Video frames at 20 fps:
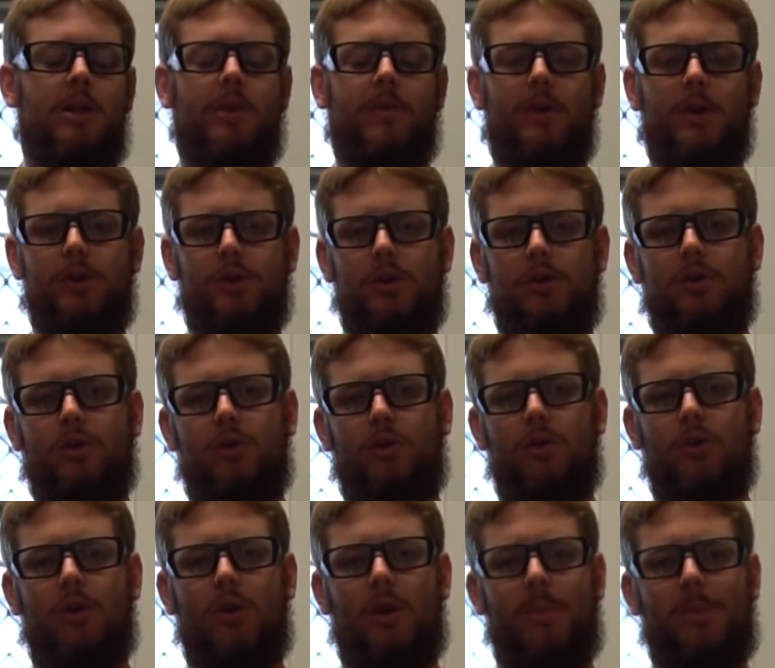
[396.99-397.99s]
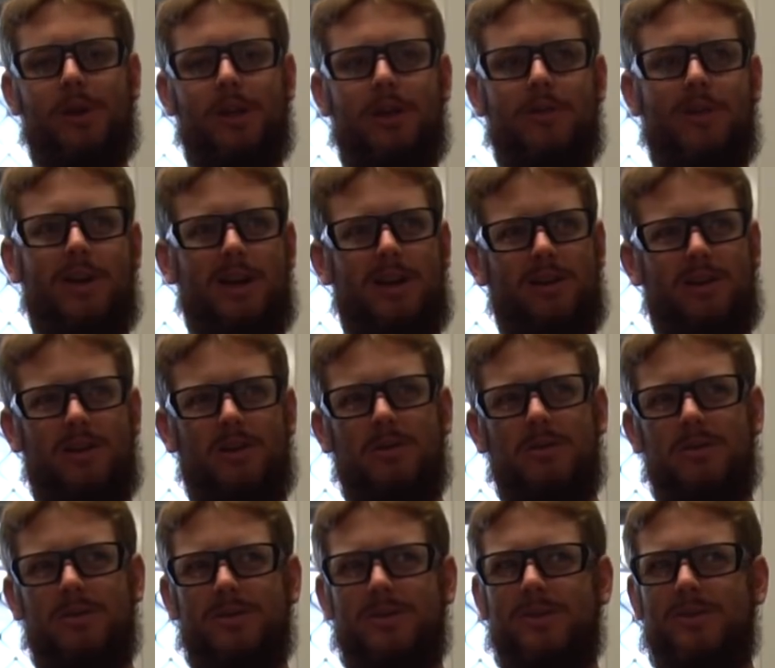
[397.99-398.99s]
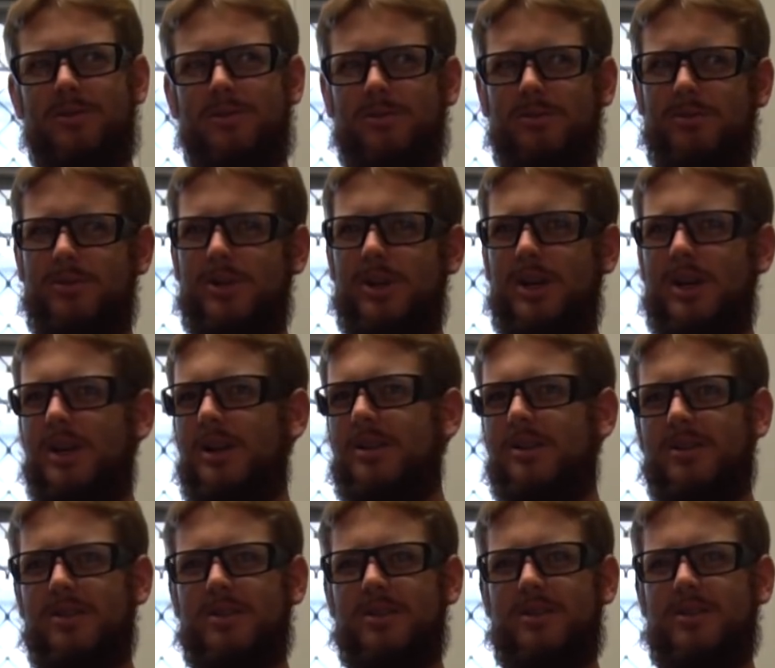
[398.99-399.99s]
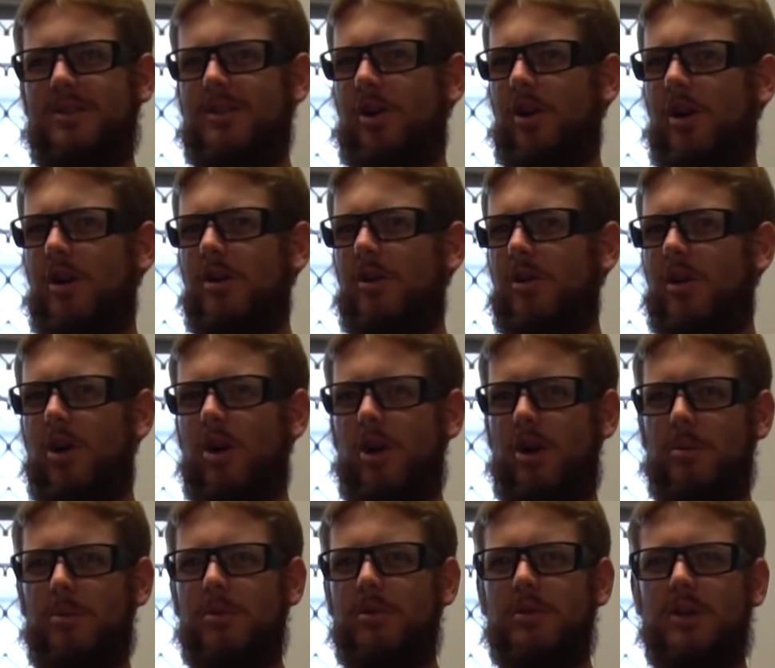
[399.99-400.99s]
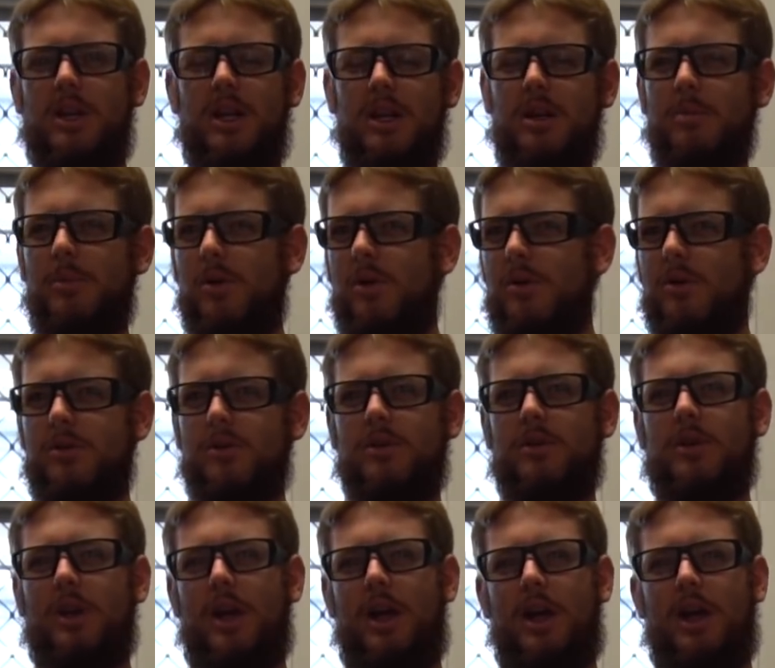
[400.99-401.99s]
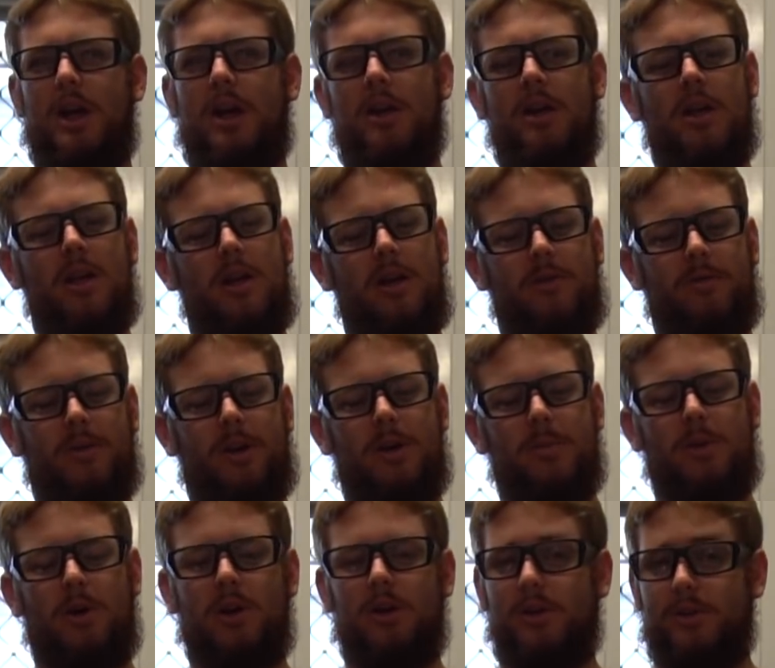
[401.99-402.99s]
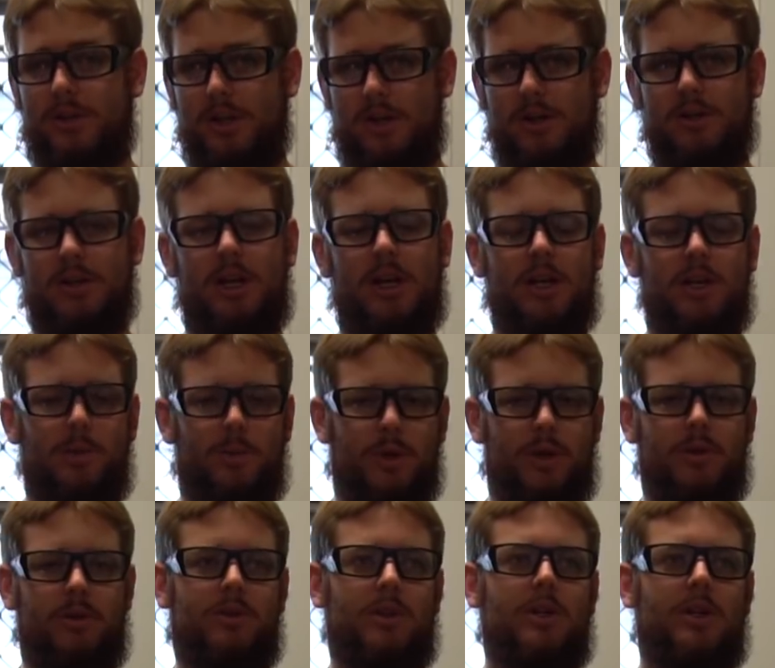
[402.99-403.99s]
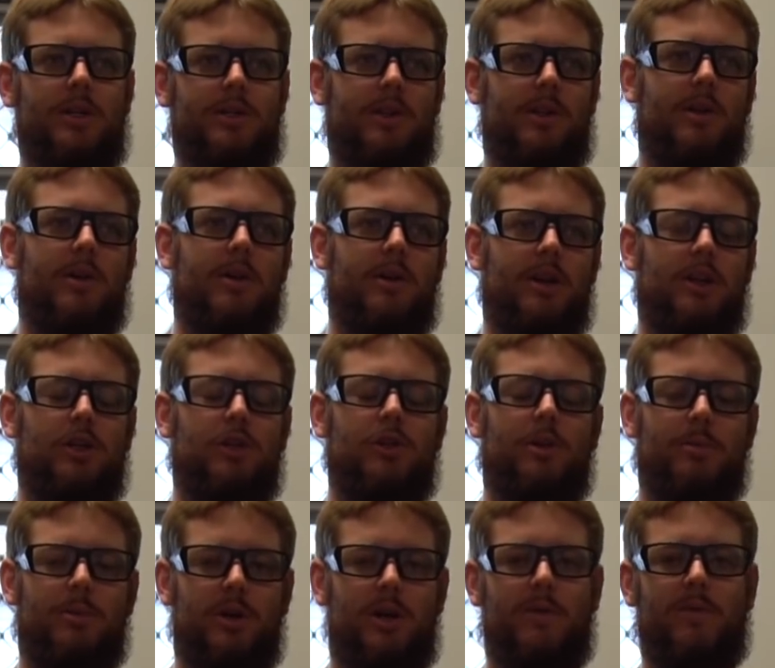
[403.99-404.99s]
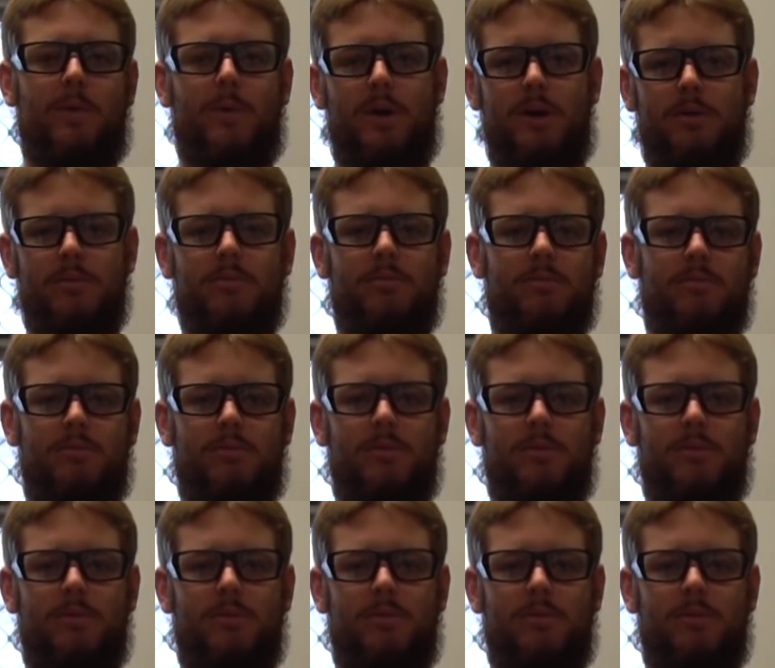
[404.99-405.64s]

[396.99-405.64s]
The version two, I believe, had a horizontal Gen 8 style hybrid gearbox. Uh, friend of mine, Lieutenant Dan, the one who suggested that I get shot by everyone.